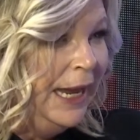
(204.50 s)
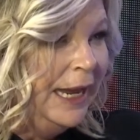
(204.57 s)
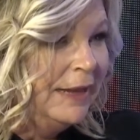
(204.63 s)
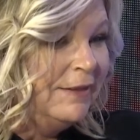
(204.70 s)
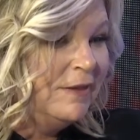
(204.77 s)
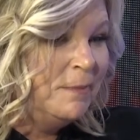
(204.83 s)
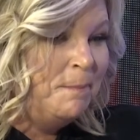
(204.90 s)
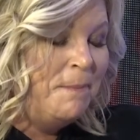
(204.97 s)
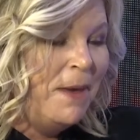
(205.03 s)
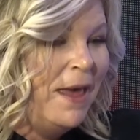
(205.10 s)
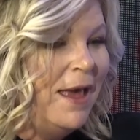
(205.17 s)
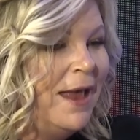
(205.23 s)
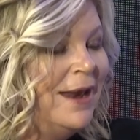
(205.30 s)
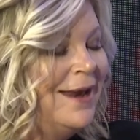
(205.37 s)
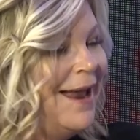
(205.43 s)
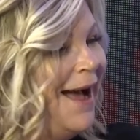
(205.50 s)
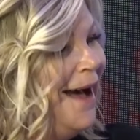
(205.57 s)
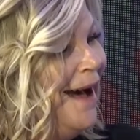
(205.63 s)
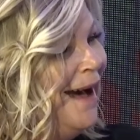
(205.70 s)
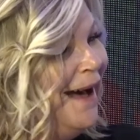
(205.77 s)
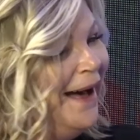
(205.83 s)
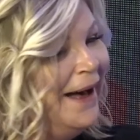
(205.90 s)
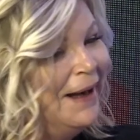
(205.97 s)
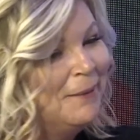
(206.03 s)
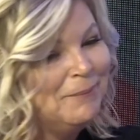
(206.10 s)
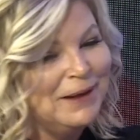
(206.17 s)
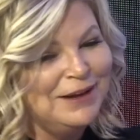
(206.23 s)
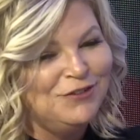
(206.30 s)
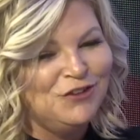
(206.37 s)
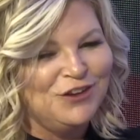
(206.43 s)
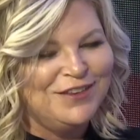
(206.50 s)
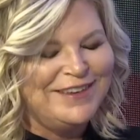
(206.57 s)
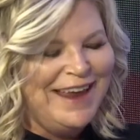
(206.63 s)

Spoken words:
It's been just a...